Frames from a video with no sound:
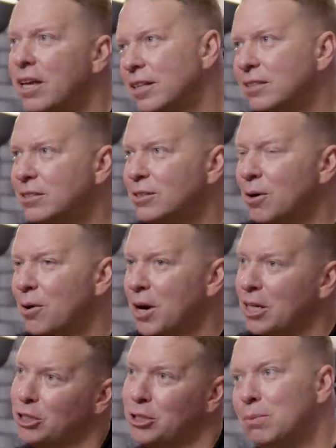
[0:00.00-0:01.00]
this, or
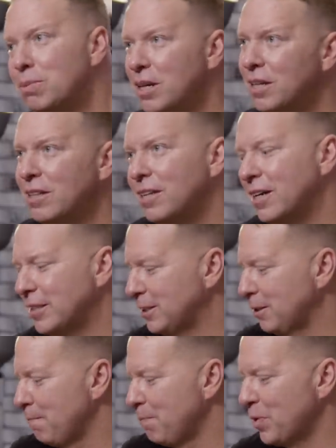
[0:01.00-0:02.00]
I should be eating
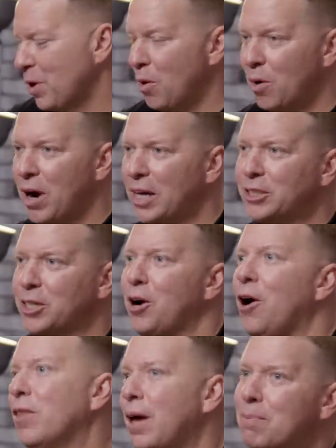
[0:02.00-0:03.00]
this, or I should
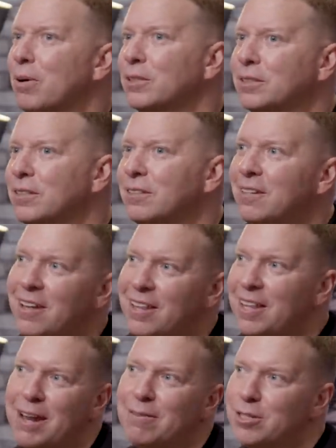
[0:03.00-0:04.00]
call that person
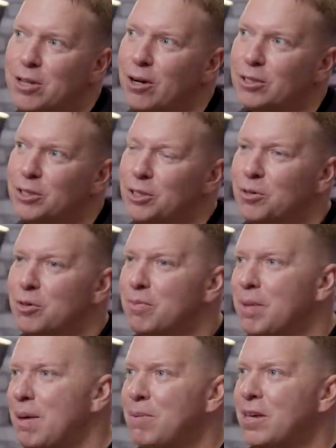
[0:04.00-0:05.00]
that I haven't talked to, or
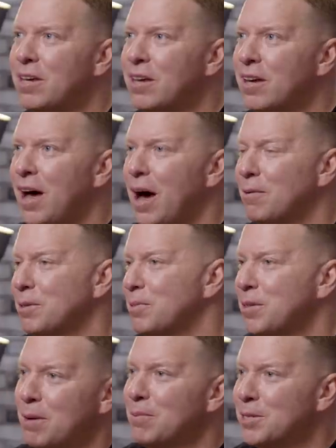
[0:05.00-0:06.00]
maybe I was
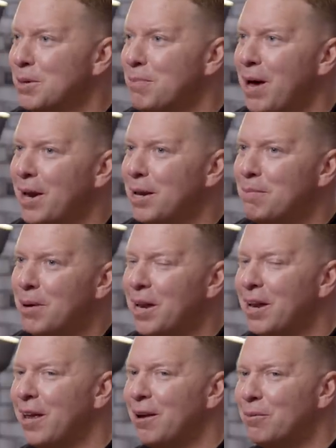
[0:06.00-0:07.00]
upset with somebody,
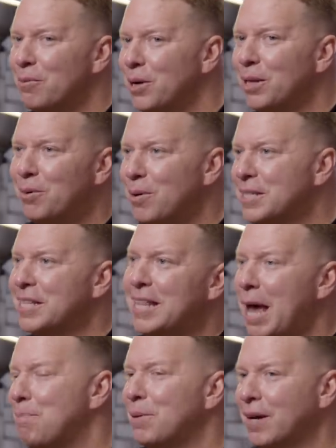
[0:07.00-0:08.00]
but it really wasn't
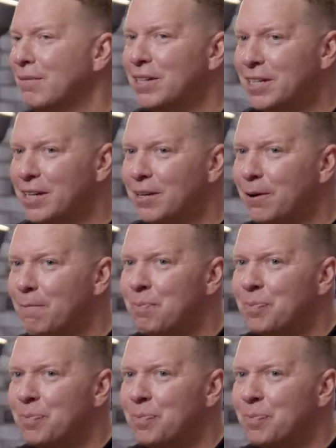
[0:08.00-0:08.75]
that big of a deal.